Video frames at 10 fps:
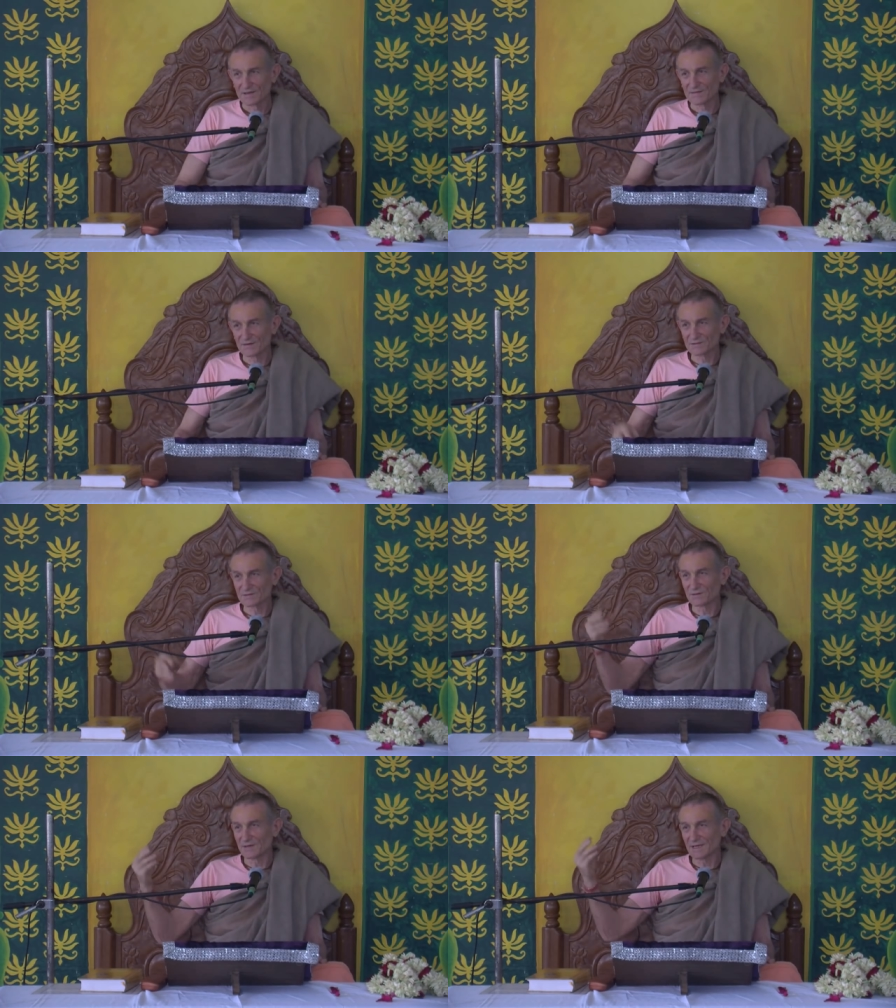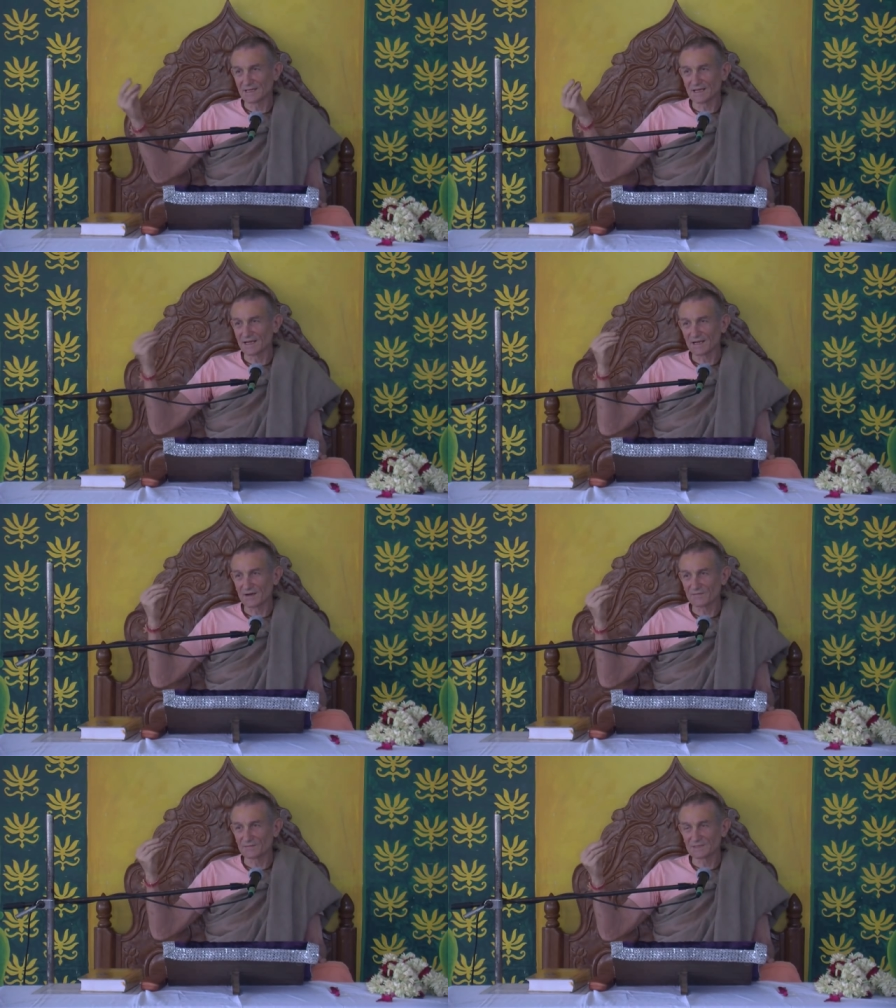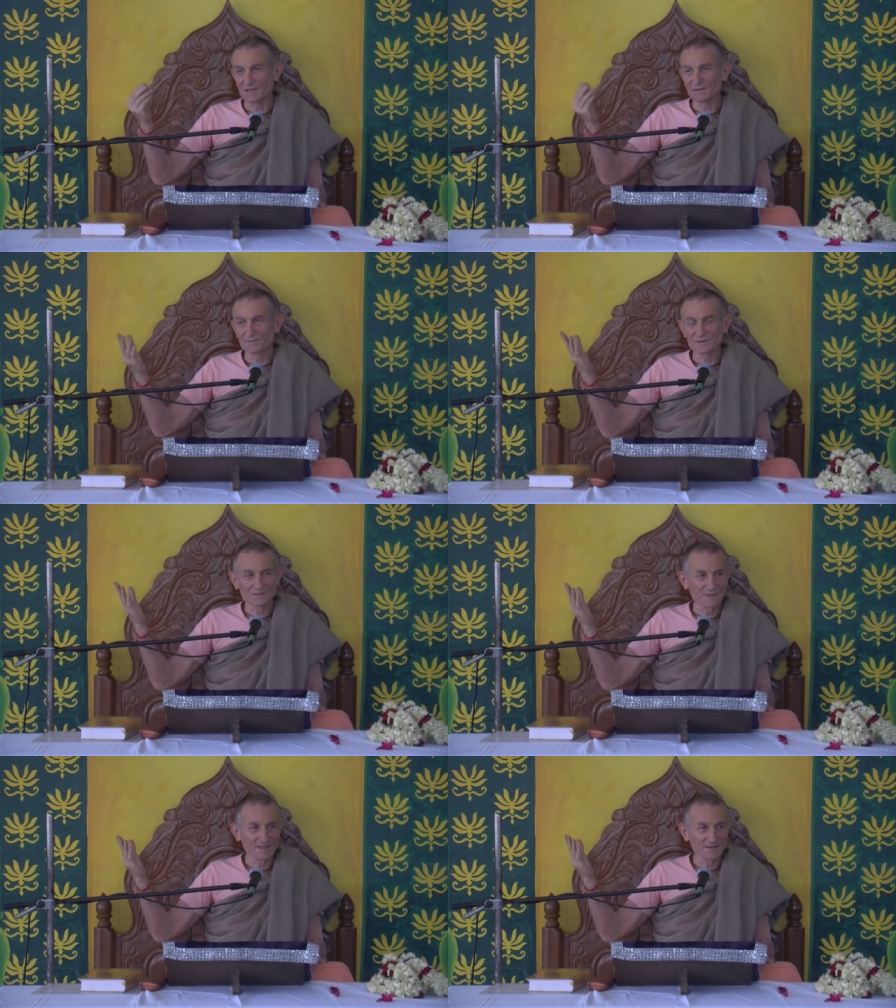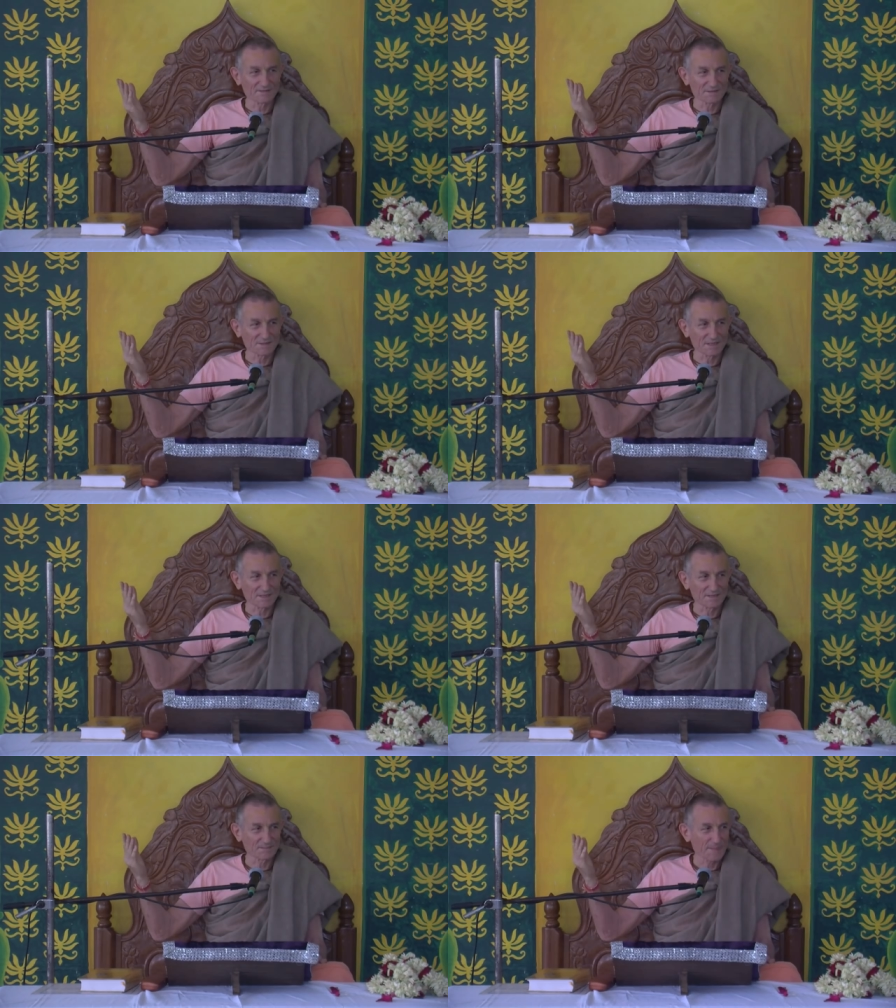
If there is no heat and light coming from the sun, what is the meaning of the sun?